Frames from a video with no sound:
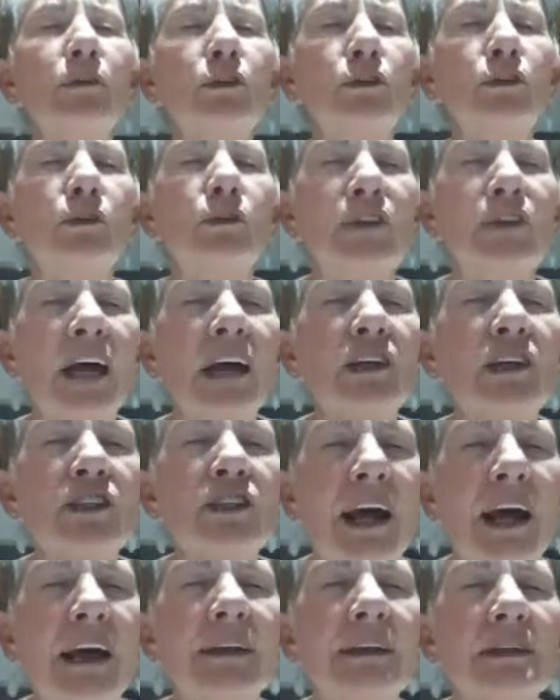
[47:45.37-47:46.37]
to touch
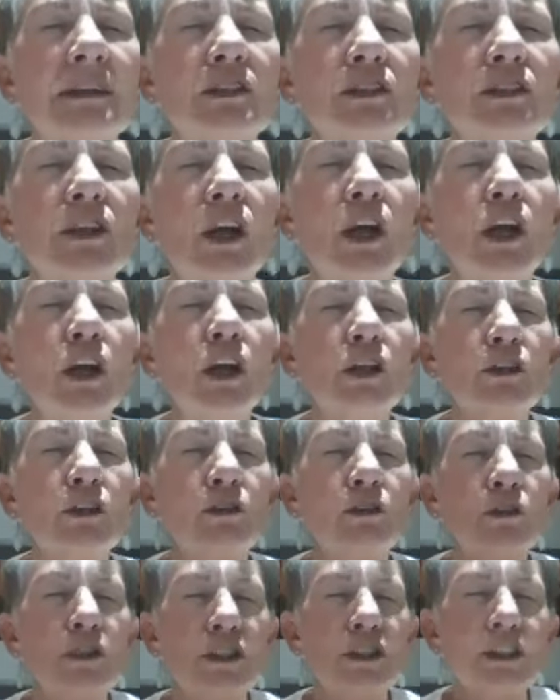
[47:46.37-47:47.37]
others,
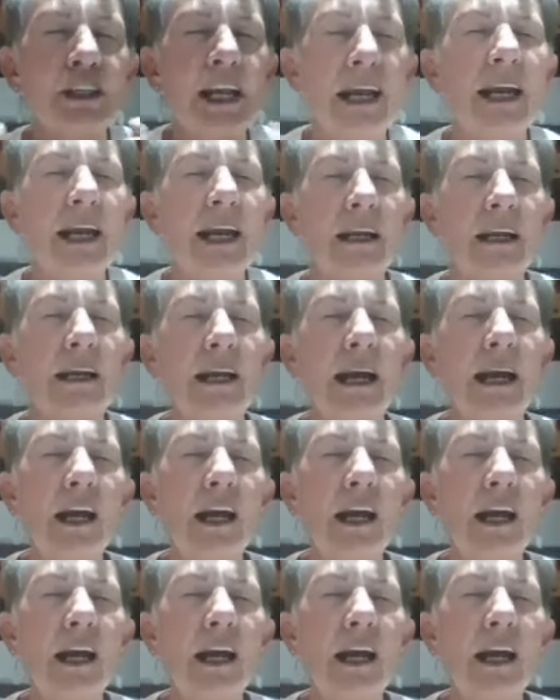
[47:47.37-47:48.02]
to share,